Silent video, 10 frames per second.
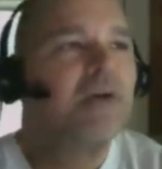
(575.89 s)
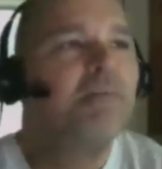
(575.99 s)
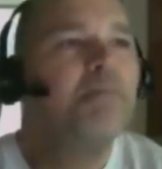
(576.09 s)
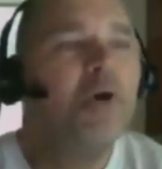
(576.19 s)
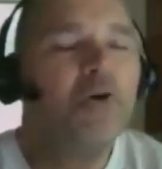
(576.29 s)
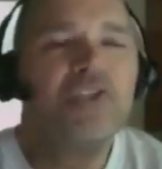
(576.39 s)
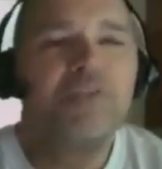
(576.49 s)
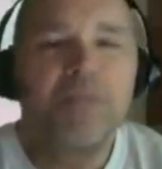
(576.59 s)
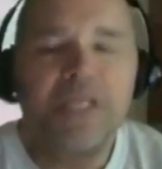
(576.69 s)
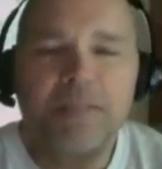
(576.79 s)

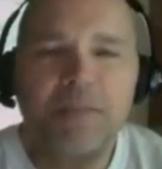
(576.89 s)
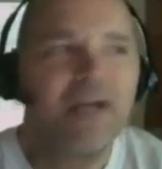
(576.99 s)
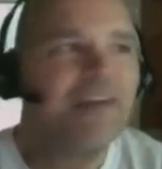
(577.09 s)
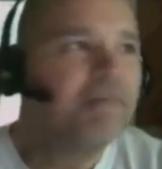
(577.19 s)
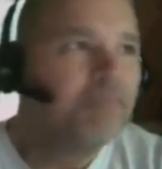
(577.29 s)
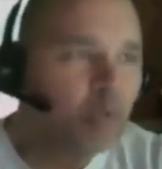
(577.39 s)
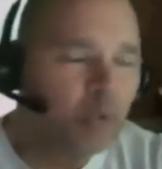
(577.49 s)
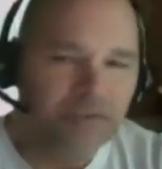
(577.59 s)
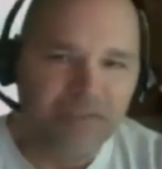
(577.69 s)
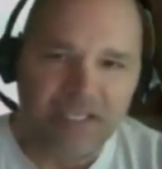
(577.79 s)
most people have
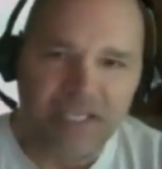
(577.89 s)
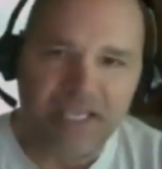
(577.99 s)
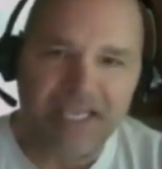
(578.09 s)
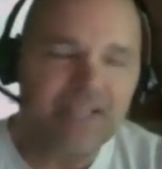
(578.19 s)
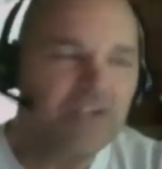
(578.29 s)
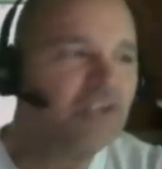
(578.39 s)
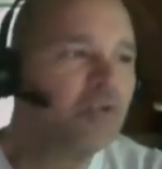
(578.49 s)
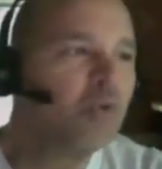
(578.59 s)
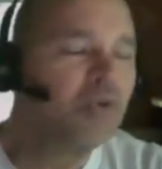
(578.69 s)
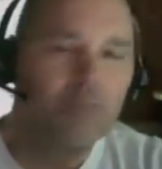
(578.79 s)
morphed
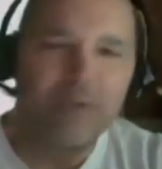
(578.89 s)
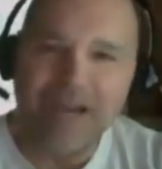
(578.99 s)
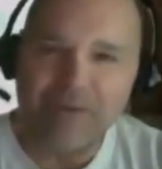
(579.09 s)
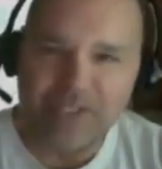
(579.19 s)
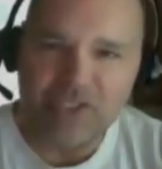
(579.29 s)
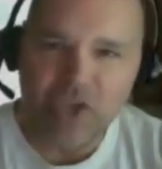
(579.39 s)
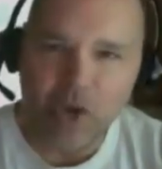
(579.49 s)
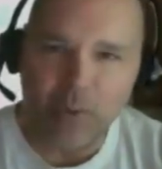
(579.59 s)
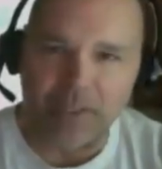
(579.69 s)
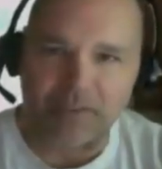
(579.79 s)
into where the reality is
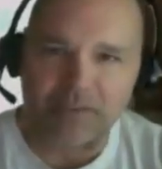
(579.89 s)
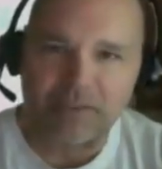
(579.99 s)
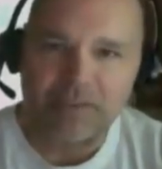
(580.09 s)
going.